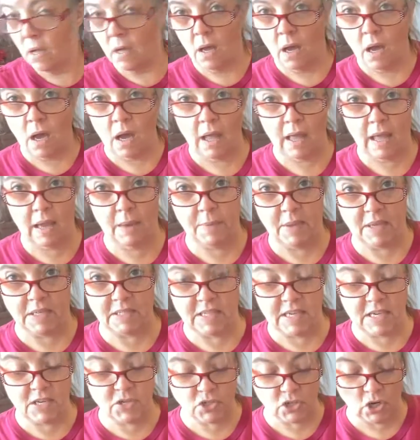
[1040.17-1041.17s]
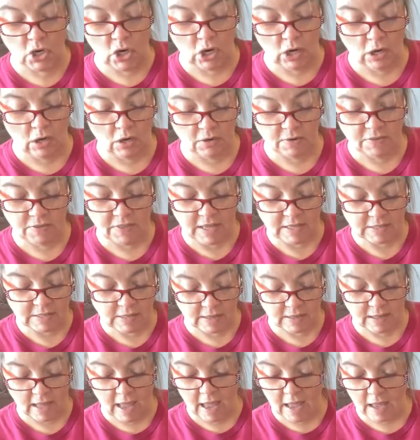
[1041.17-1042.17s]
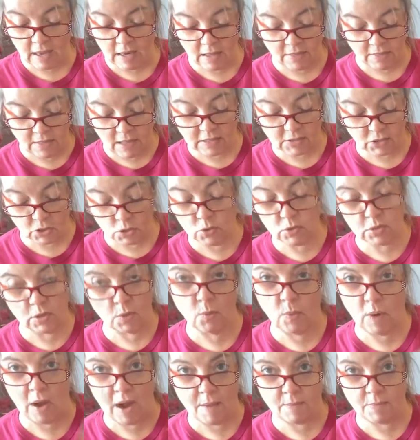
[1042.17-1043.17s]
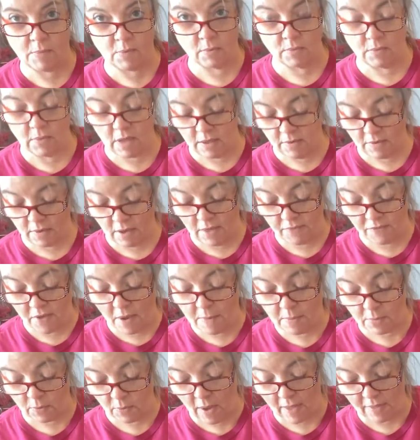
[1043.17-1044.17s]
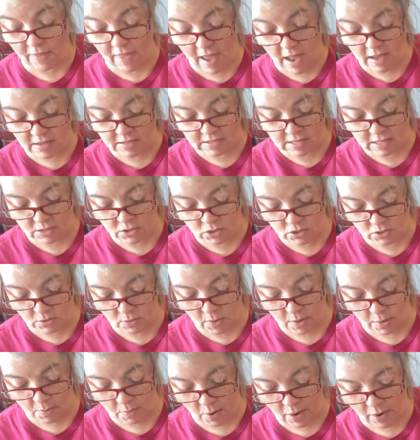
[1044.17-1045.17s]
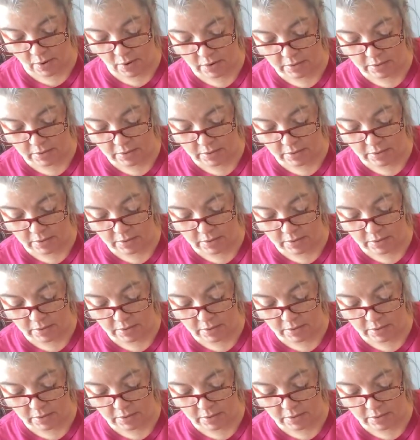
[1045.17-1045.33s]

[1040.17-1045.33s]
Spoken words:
and a big t-shirt and things like that, and that's usually what if I'm around the house, that's usually what I'm wearing.